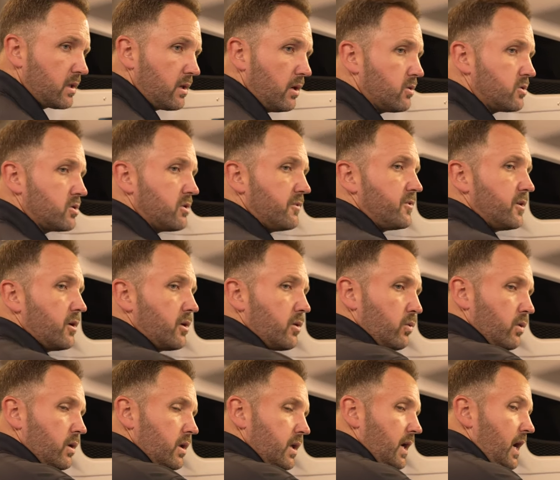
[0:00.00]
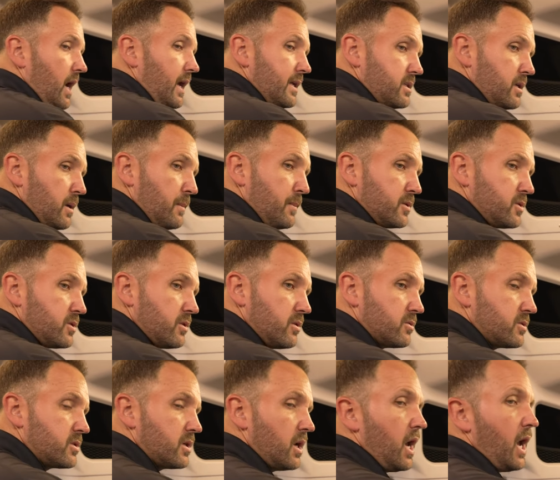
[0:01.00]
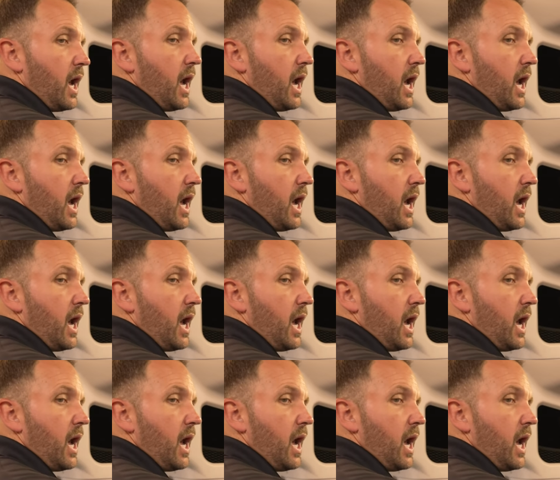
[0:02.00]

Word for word: coach if you're in really hot temperatures,